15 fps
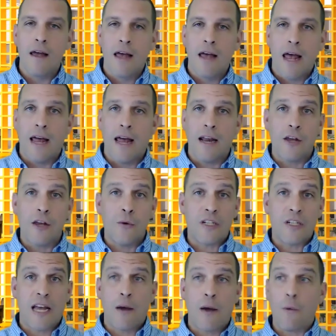And you
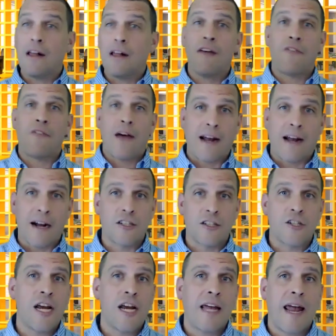would say, well, if I got to
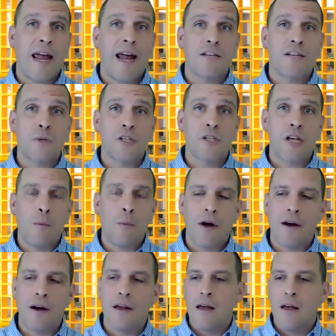shake hands with
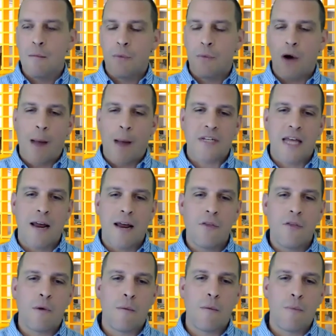someone, perhaps give
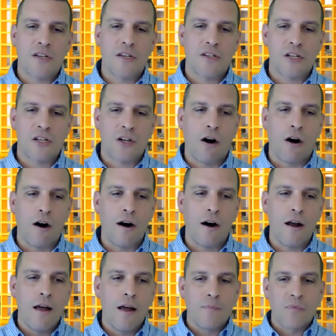them a business
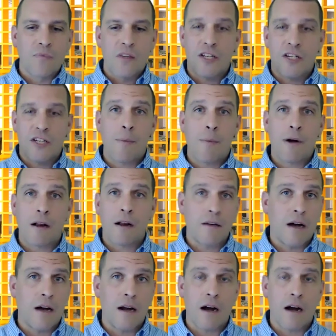card, set up
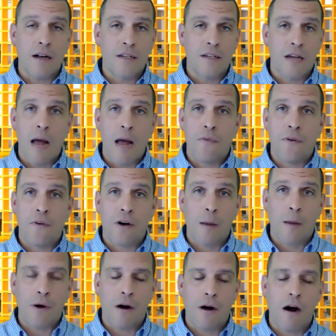a time for a
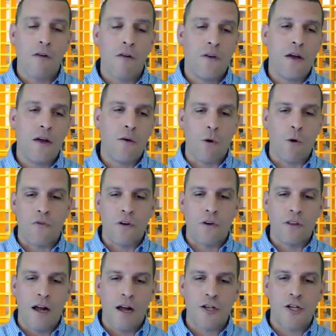cup of coffee or for
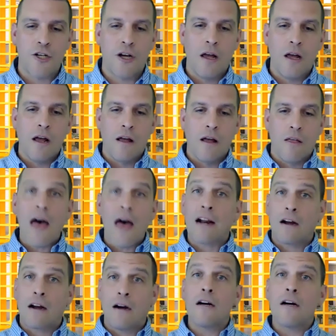lunch,
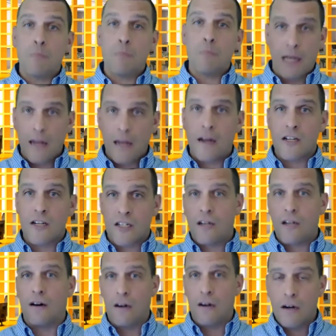that could be
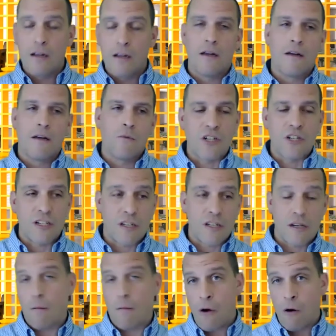considered, which is,
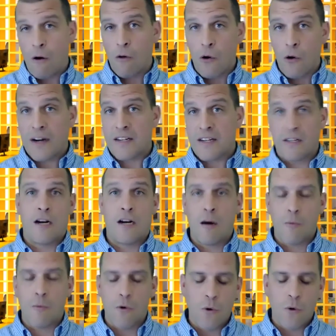although it is a
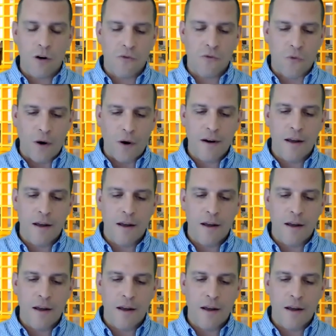terrible word for it,